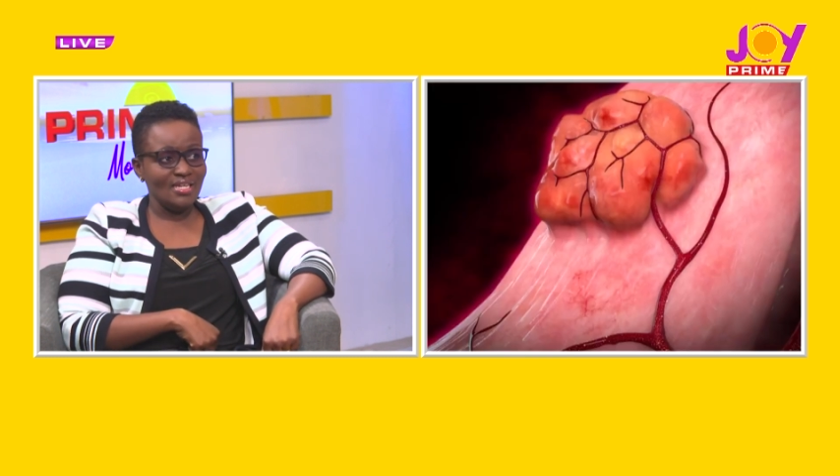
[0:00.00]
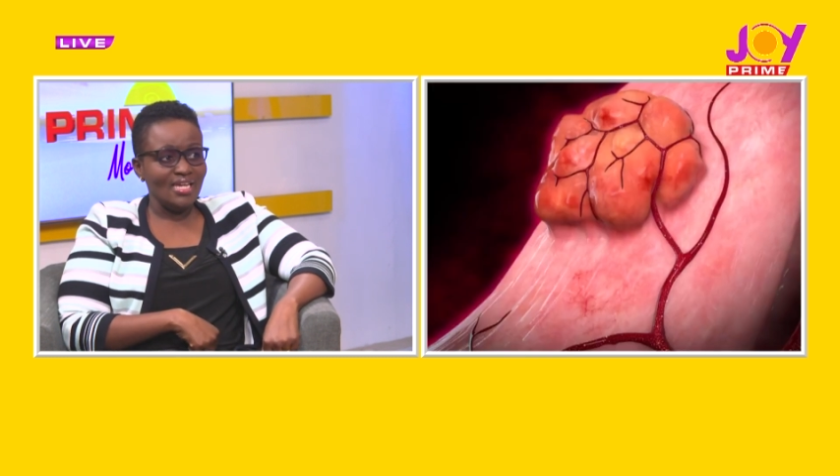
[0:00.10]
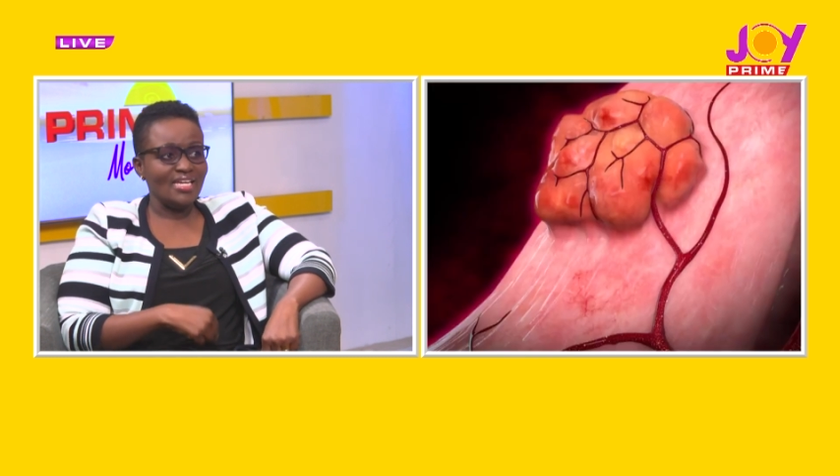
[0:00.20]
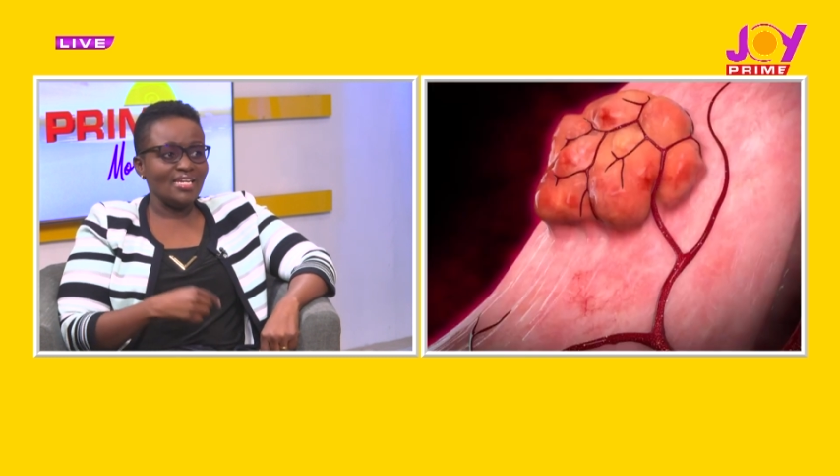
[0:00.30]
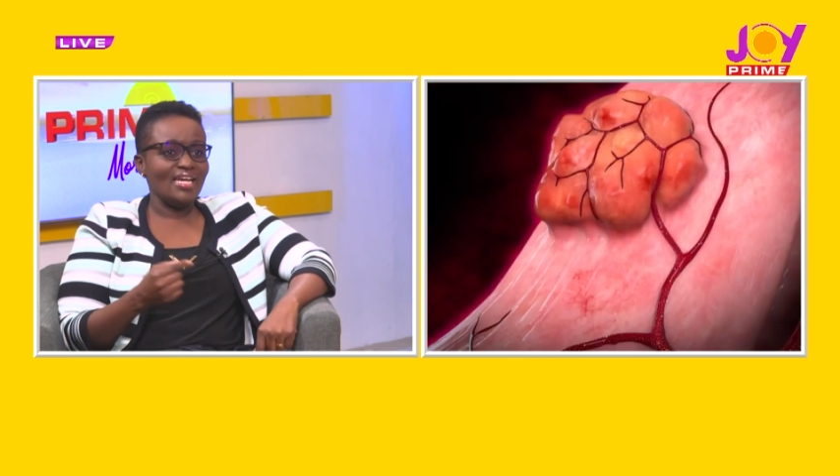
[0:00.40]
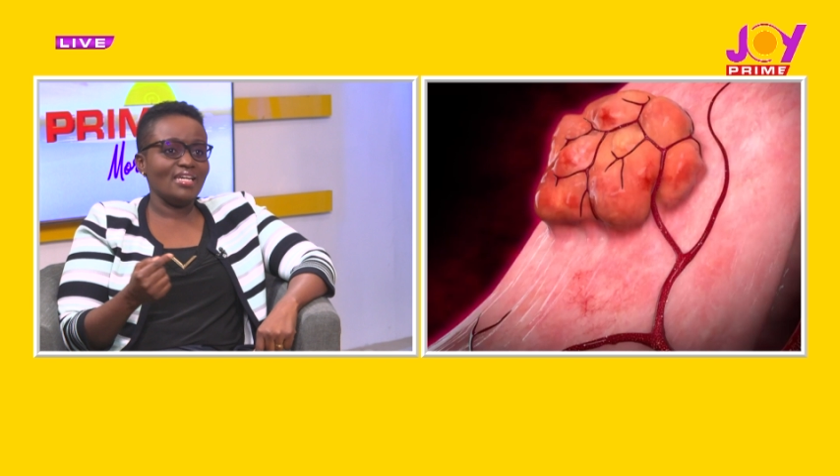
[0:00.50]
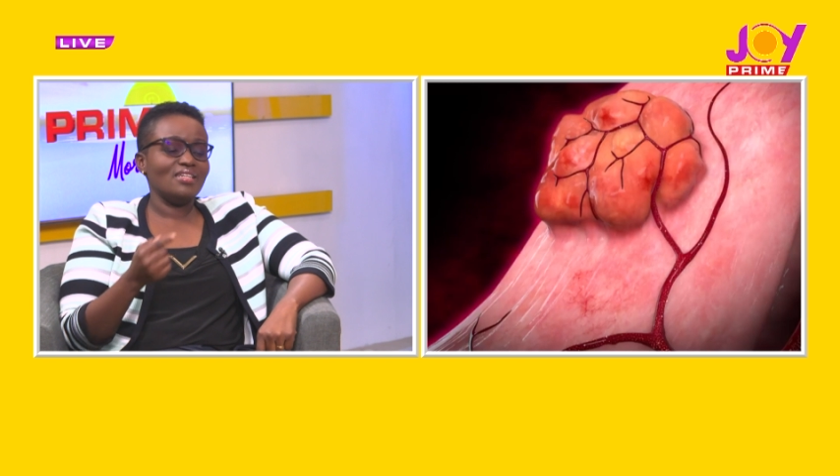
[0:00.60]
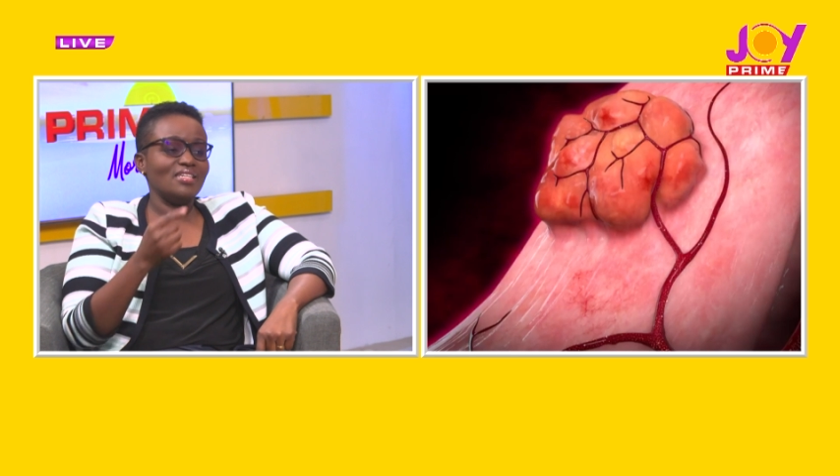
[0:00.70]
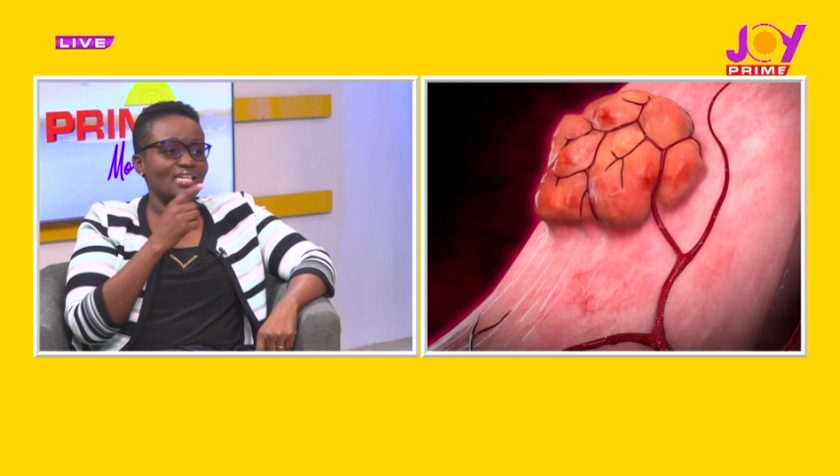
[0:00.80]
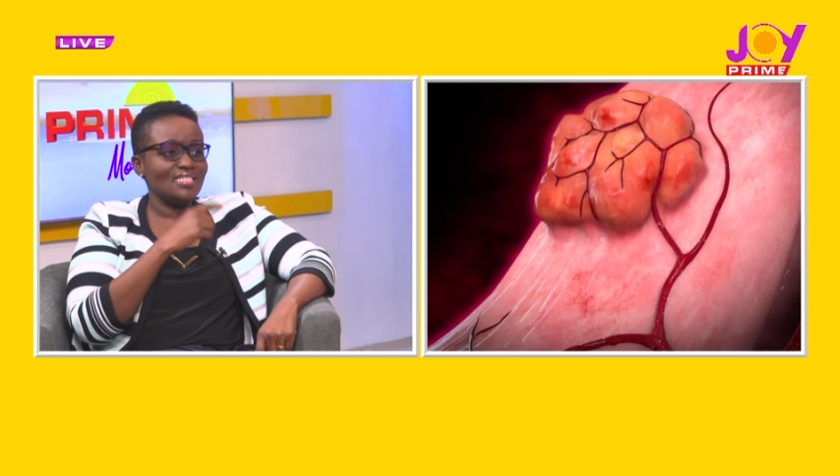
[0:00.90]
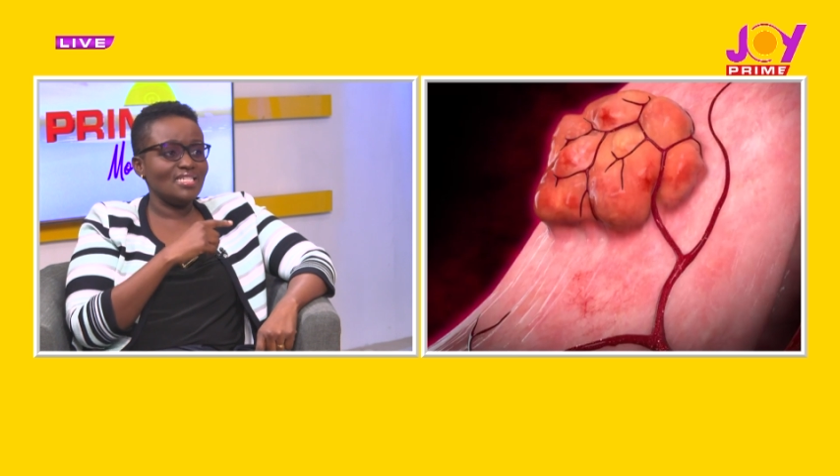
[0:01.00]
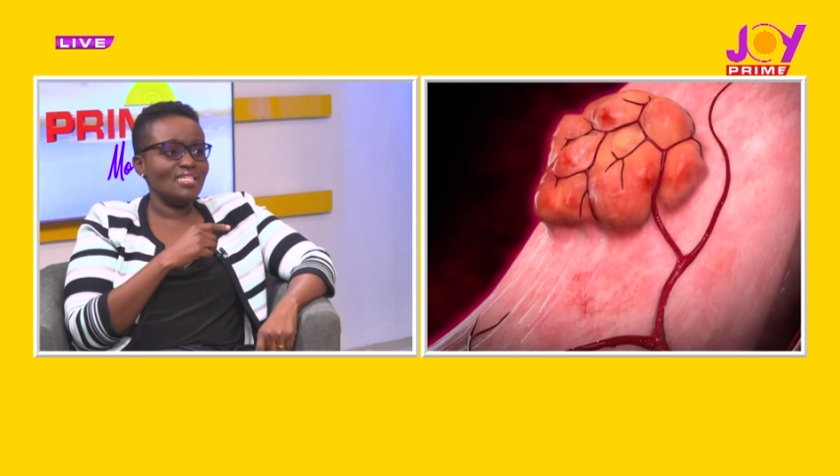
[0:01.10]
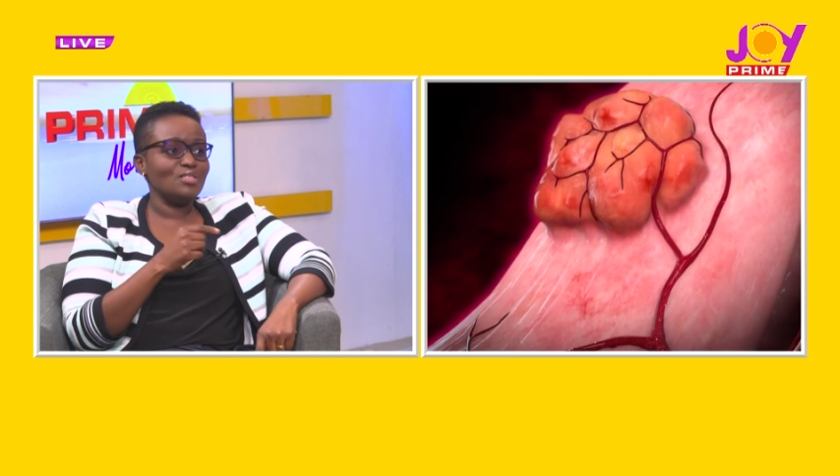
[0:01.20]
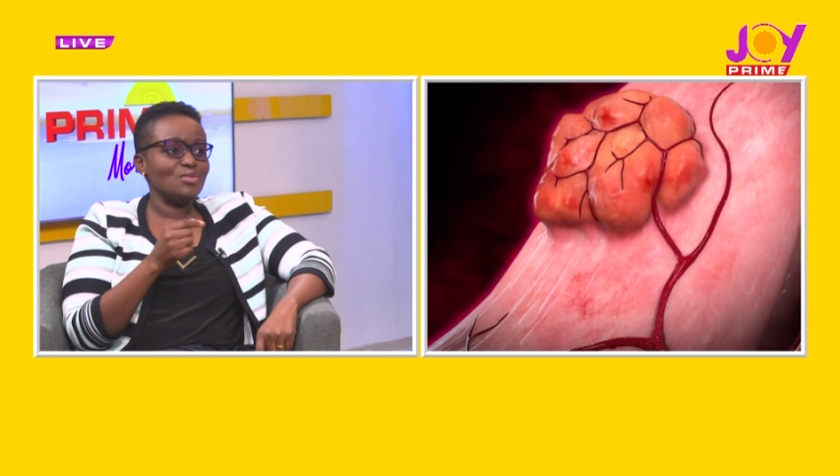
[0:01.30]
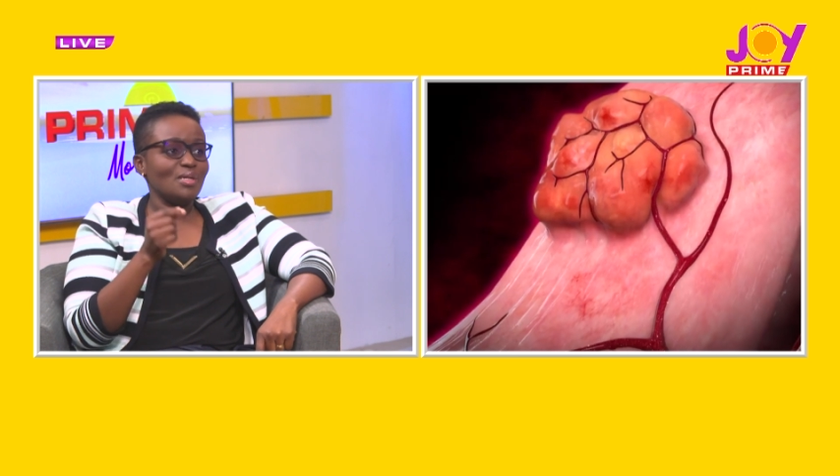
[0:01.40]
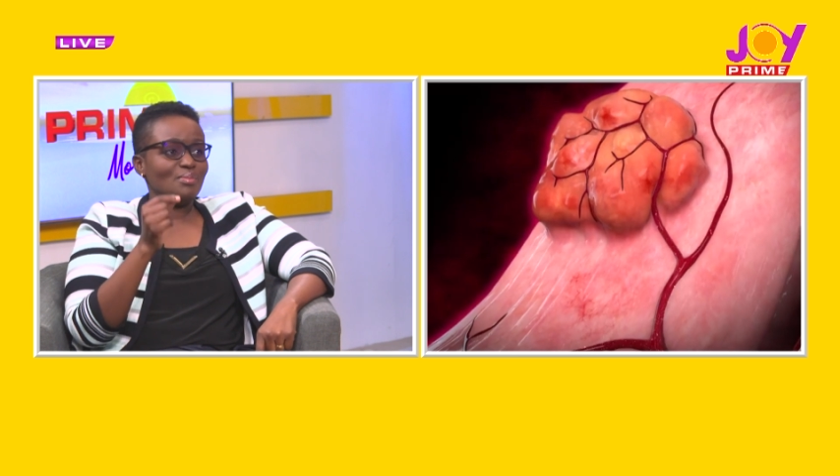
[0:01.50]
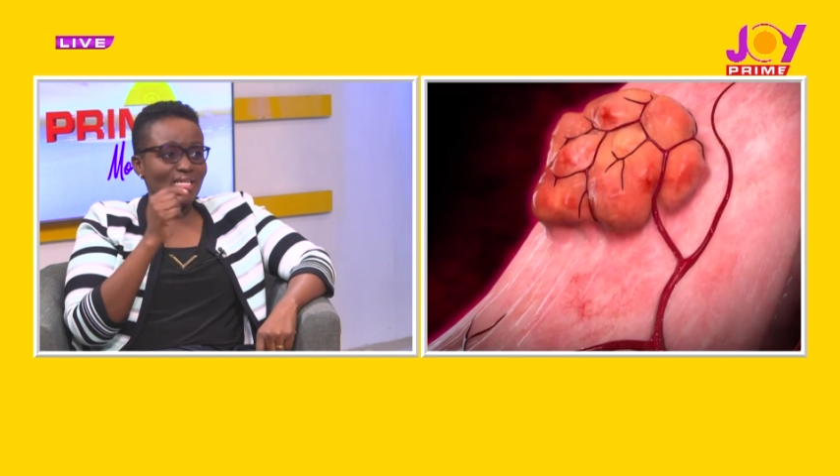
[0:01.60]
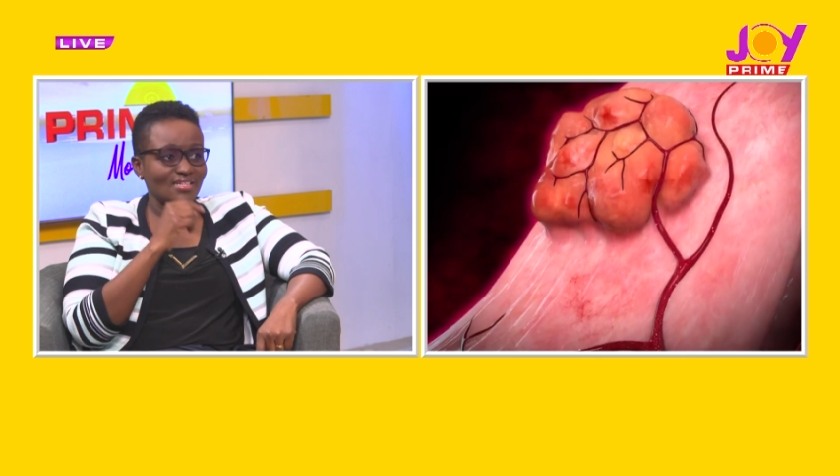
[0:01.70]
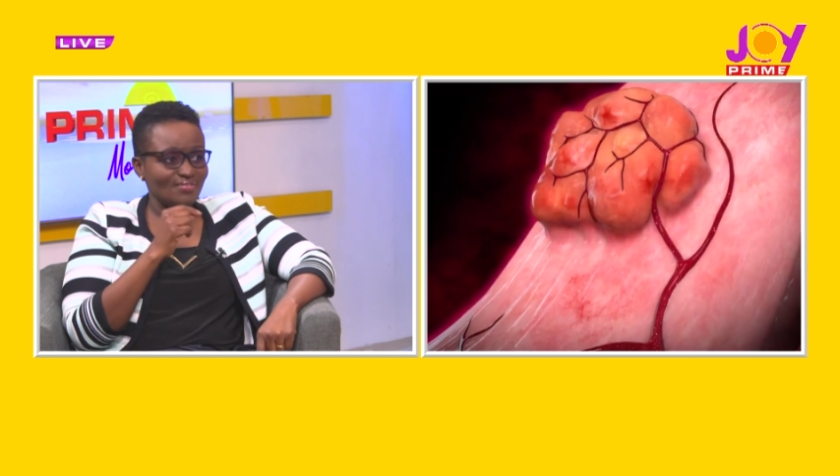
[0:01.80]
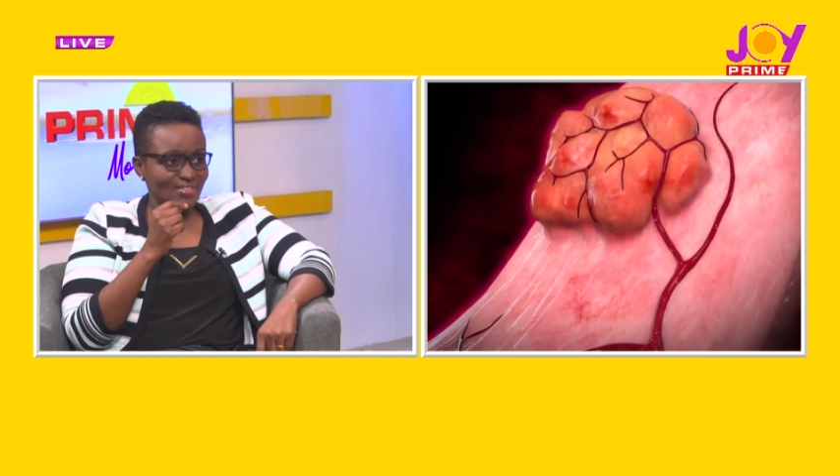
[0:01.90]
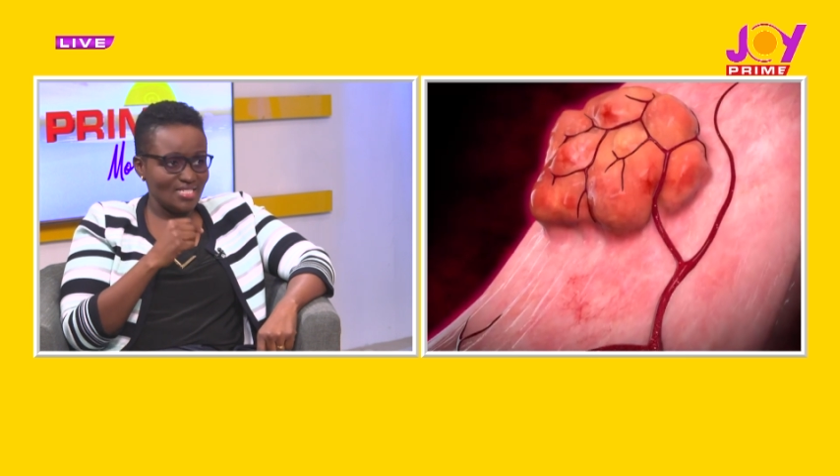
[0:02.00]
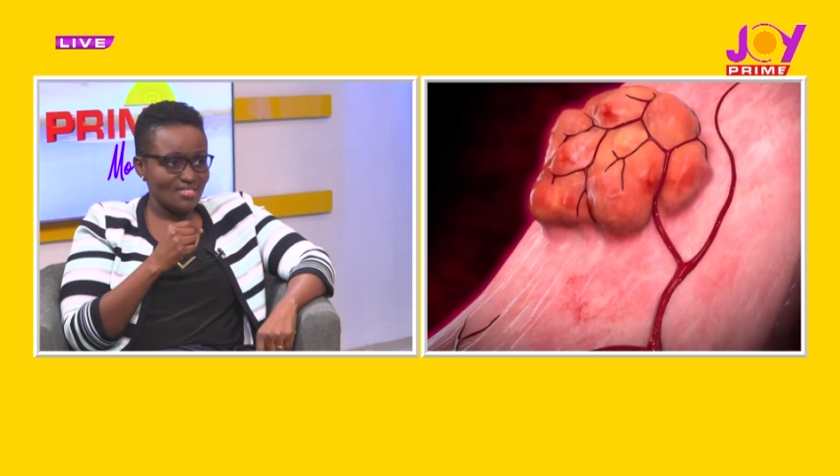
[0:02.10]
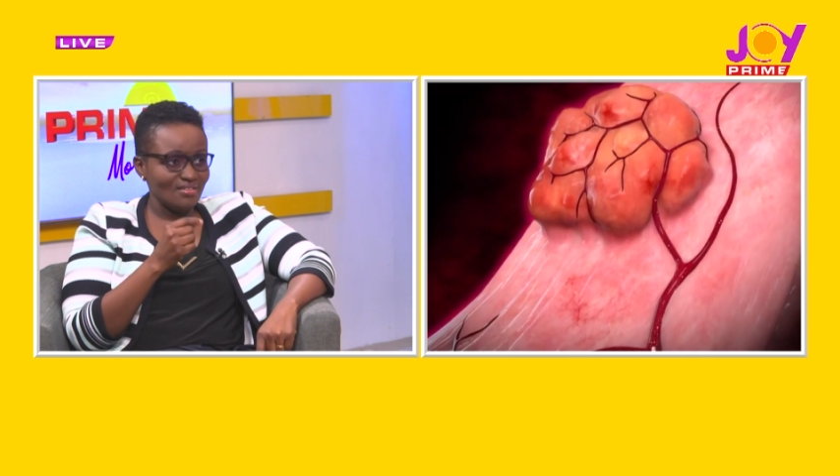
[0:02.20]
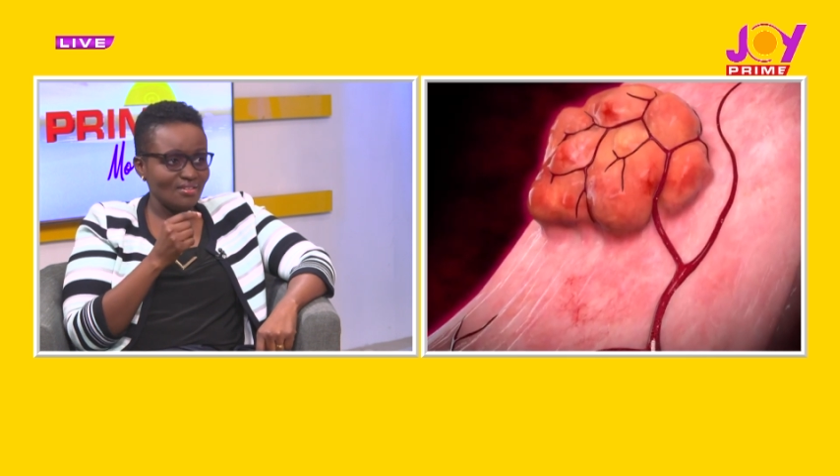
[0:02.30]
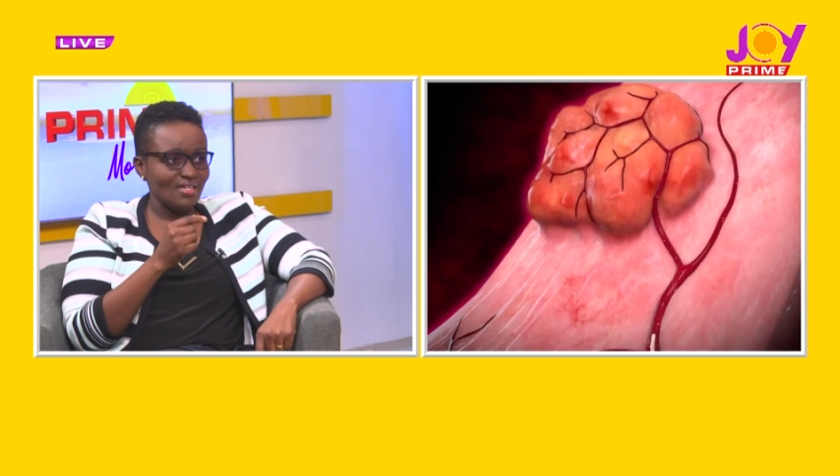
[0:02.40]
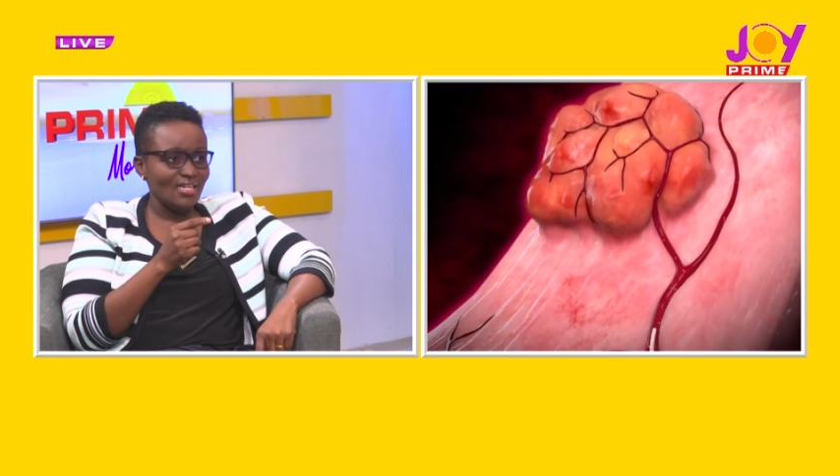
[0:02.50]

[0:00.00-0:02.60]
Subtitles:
and I can get into a blood vessel